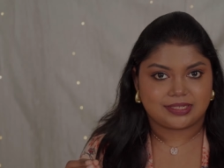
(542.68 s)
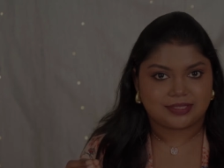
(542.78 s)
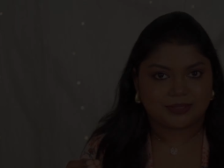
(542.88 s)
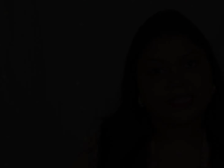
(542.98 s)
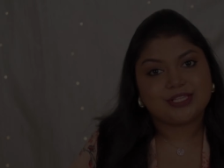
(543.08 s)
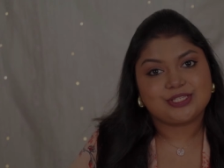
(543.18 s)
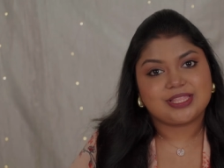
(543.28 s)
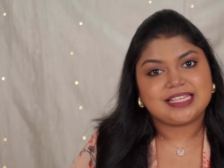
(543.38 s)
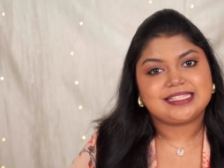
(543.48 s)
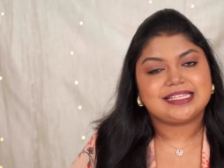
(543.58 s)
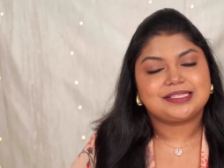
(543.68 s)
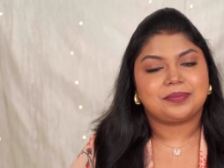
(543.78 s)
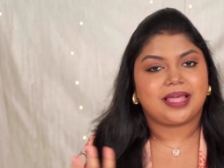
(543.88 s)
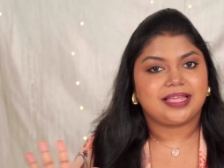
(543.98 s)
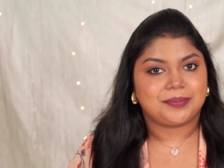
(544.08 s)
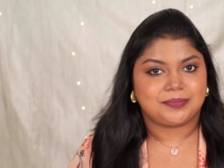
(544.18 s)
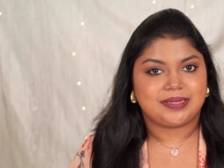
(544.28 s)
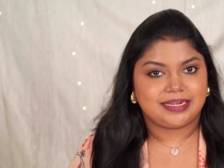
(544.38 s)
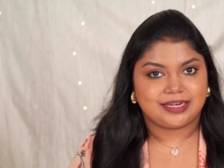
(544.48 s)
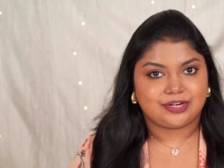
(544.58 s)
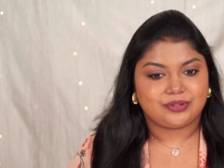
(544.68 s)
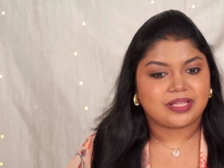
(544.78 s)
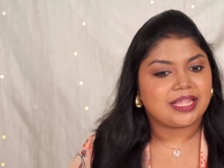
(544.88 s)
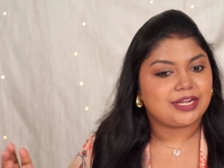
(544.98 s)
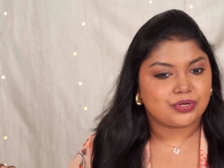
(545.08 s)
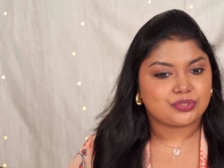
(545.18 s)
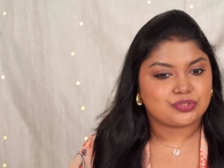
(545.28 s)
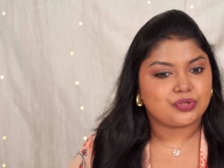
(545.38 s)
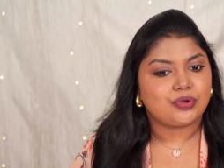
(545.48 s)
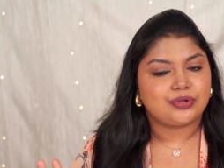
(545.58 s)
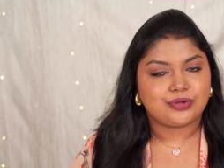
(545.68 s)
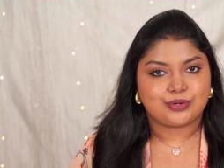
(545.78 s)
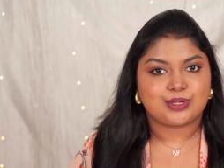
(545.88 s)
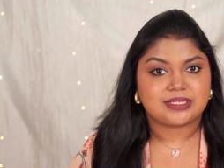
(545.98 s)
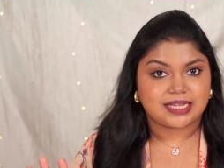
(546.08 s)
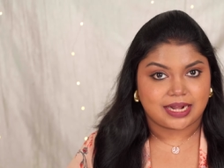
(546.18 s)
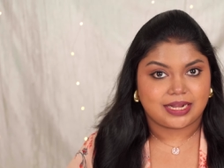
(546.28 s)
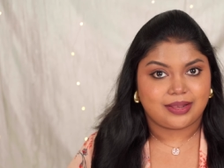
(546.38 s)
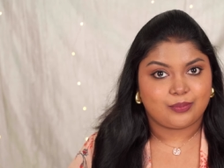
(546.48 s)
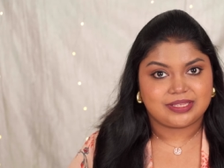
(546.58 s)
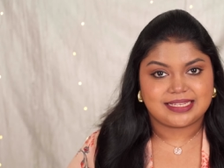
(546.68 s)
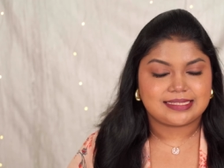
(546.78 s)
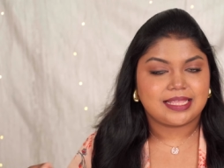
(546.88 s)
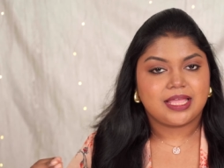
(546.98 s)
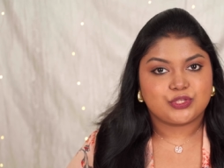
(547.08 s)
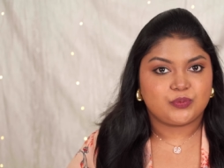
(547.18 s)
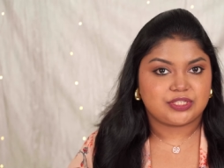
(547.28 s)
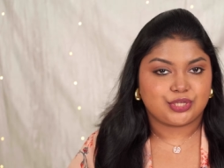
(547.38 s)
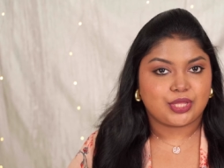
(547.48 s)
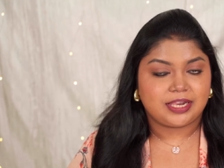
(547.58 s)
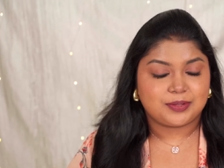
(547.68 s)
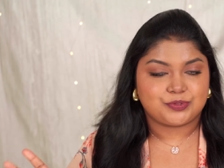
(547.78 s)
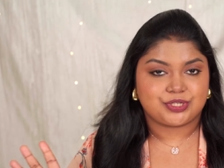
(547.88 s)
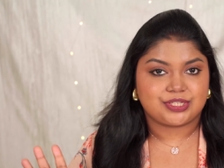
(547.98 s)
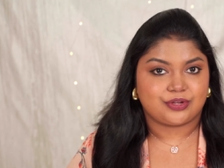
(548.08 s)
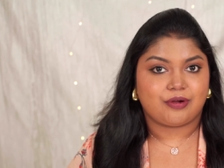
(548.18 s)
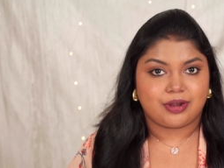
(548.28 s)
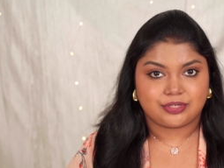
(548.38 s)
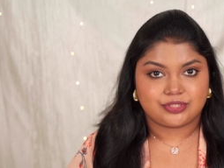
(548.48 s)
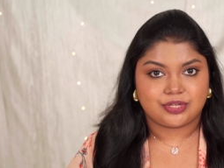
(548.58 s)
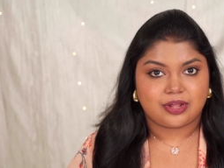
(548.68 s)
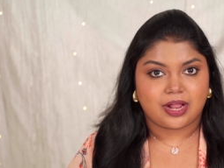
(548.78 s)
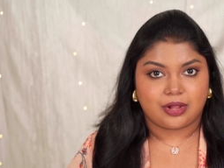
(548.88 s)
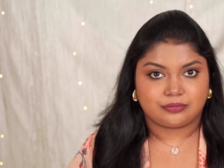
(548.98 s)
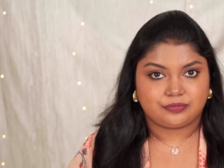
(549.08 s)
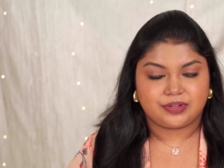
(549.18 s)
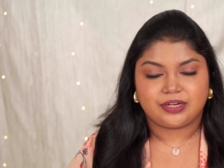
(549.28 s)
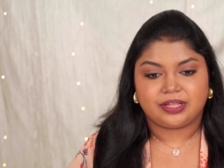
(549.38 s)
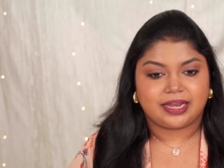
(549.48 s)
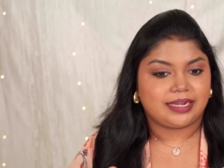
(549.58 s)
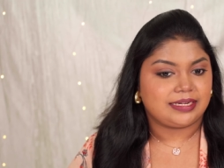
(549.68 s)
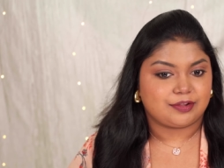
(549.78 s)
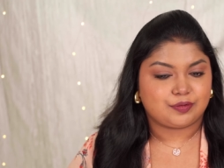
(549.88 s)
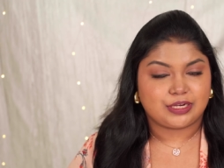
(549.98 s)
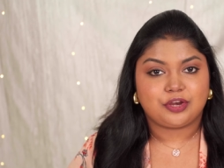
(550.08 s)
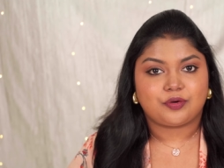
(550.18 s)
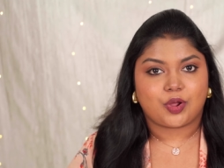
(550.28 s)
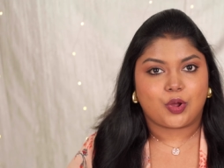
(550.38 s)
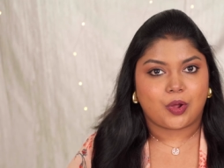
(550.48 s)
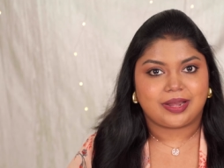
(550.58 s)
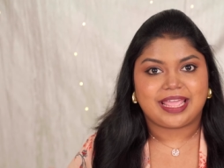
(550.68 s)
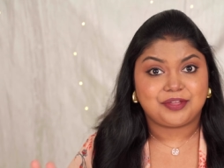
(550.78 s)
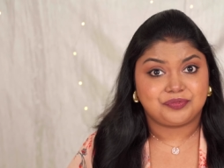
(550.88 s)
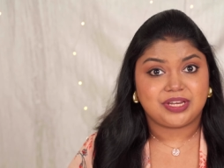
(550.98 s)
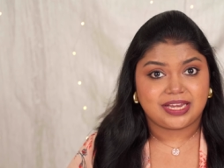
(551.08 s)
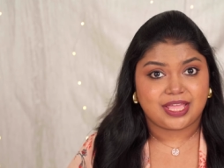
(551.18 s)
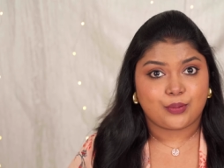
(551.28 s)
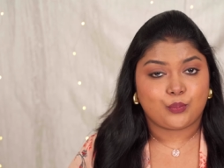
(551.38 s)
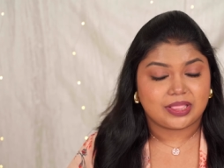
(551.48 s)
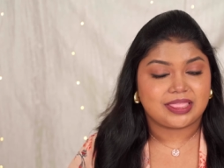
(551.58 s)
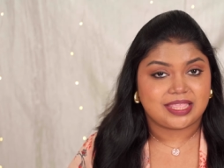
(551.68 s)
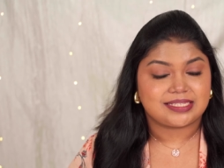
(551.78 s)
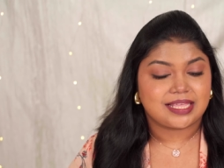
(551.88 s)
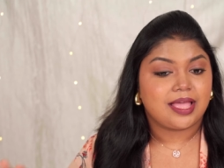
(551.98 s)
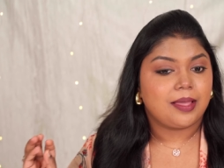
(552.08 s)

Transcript: it. So this is my completed look. It looks so good, subtle, with just switching your lip shades according to your outfit. You can definitely rock on every day with this